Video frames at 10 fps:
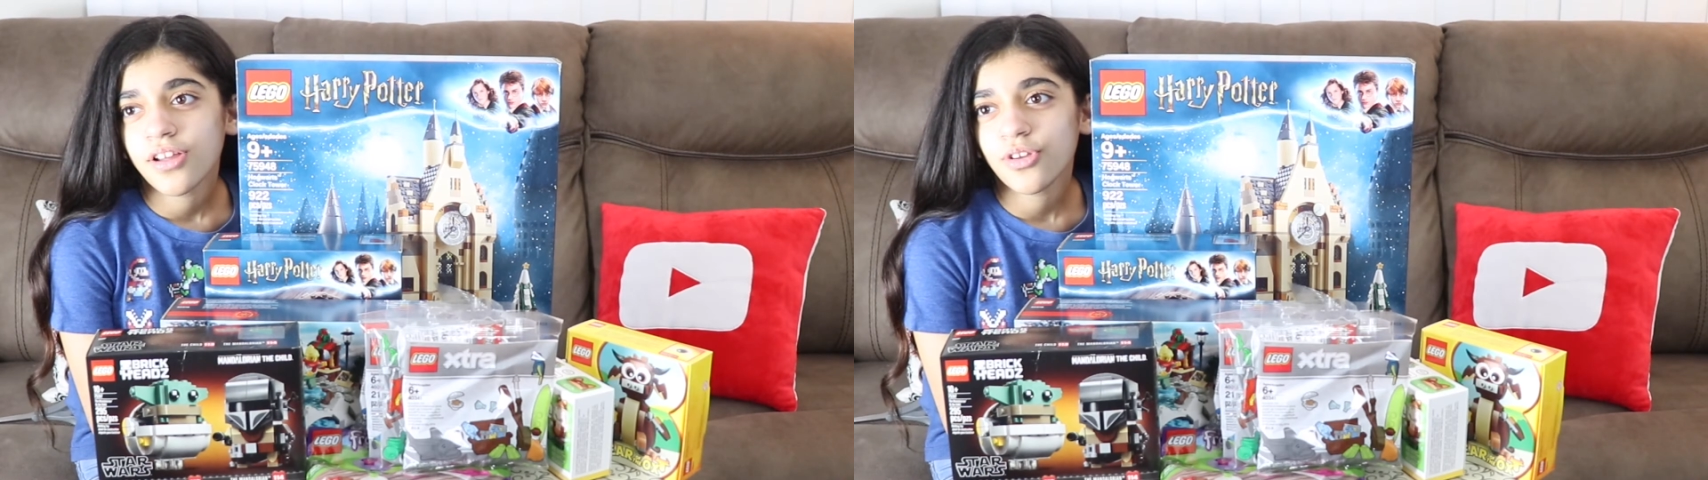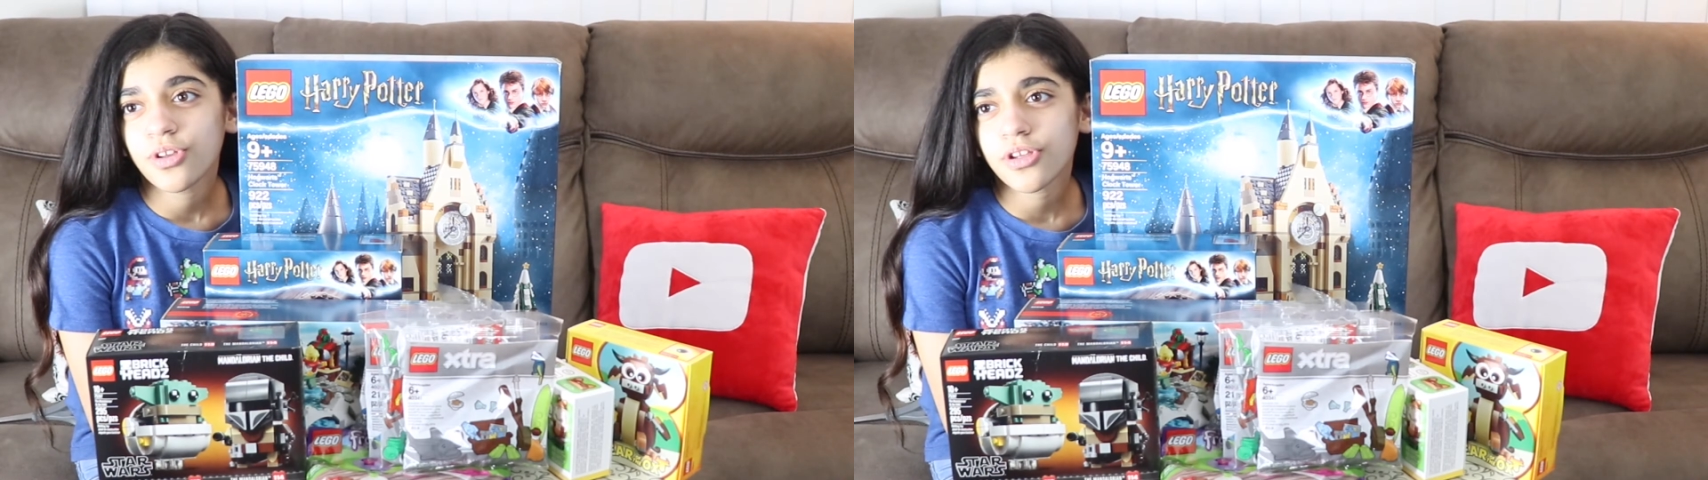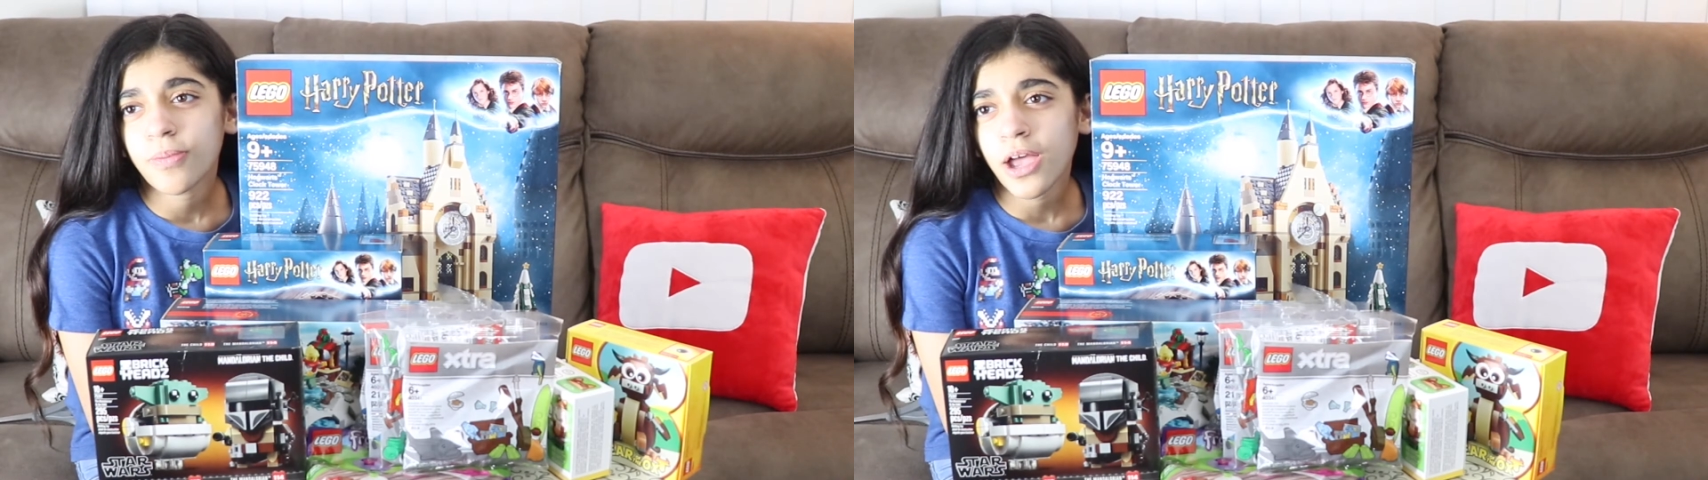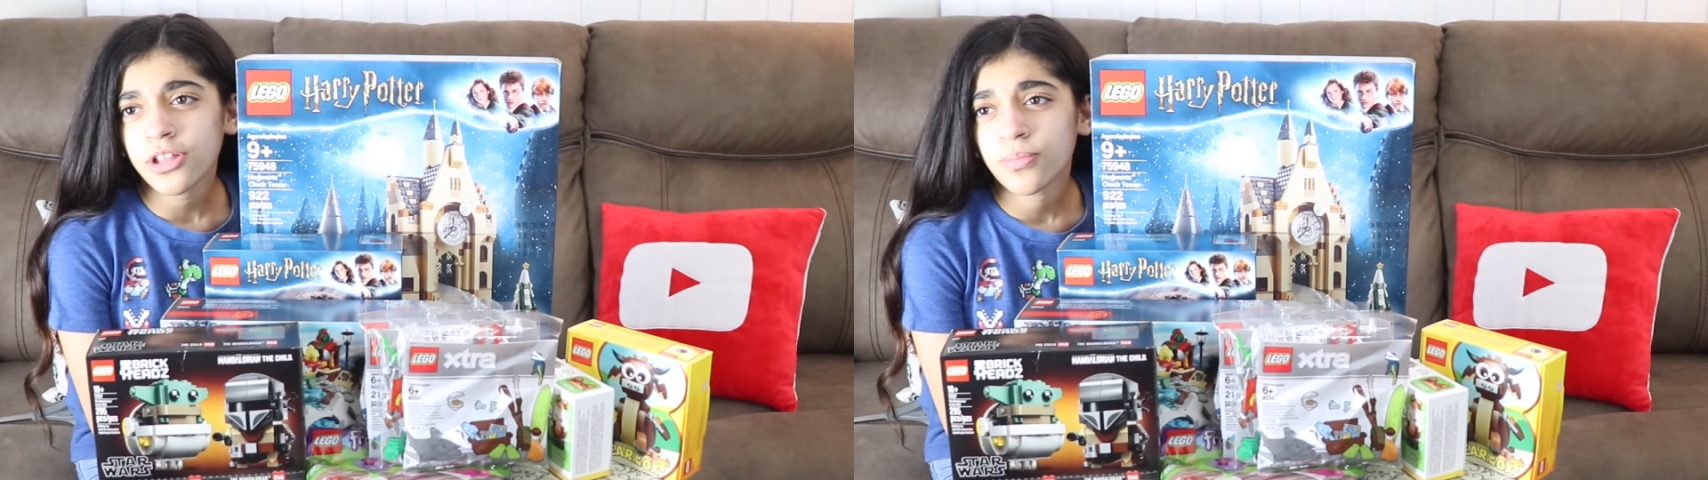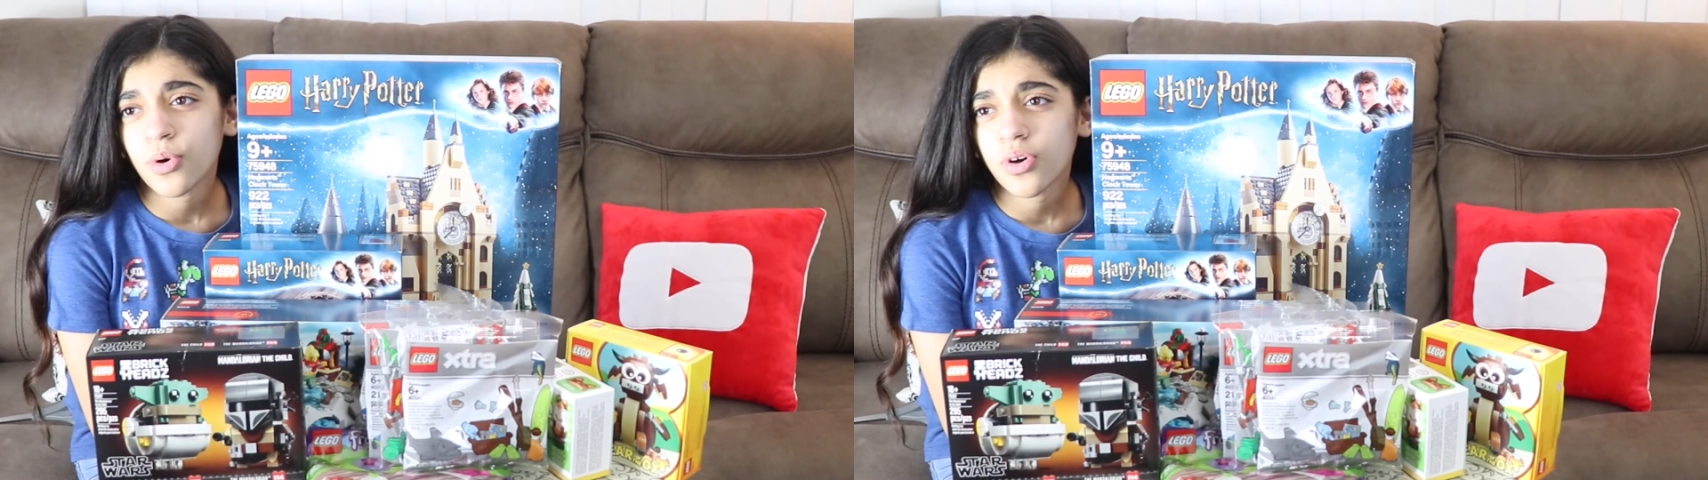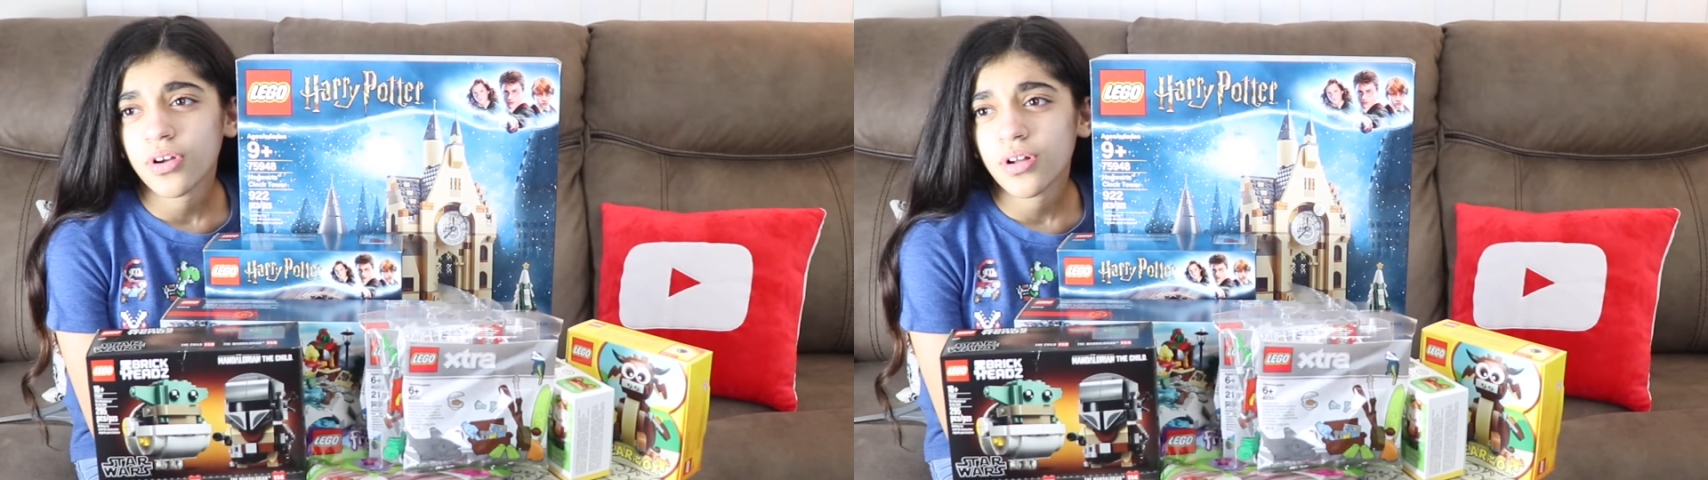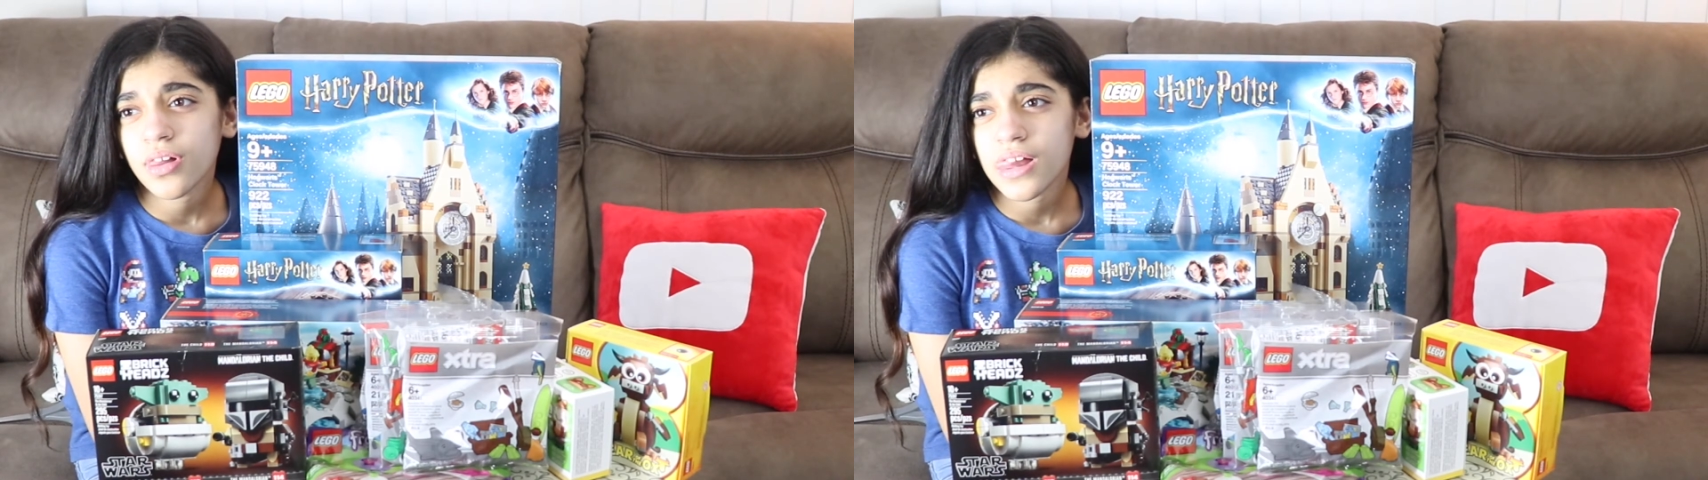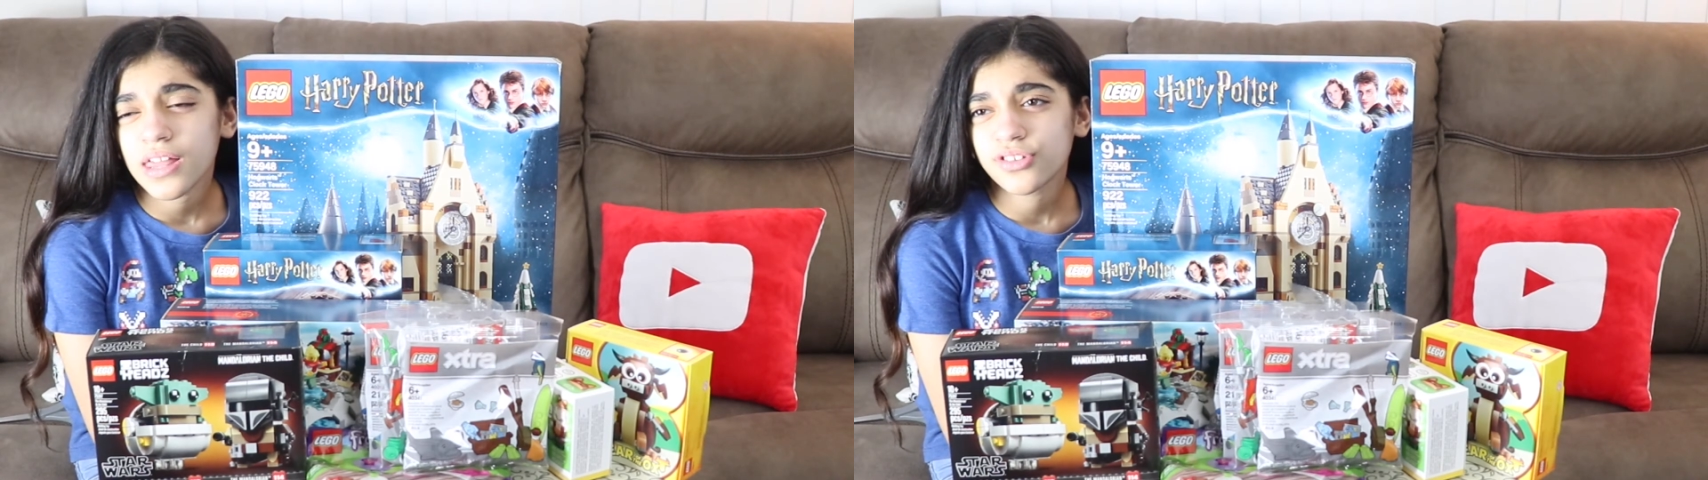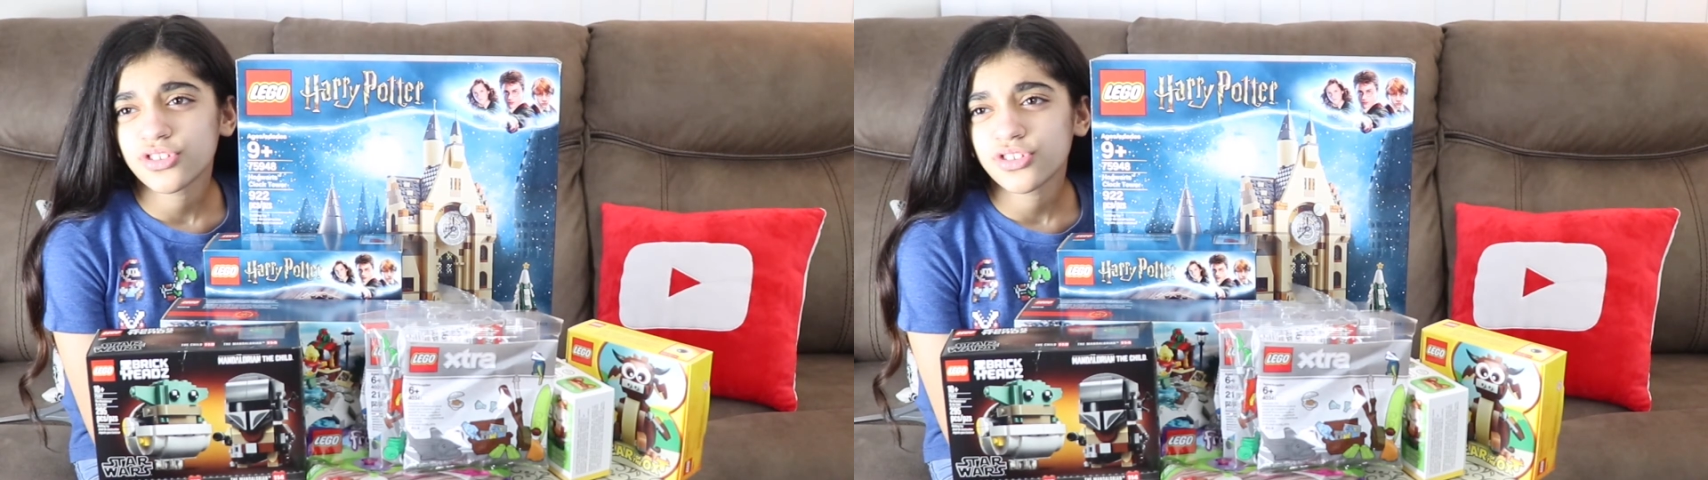You'd expect more. It's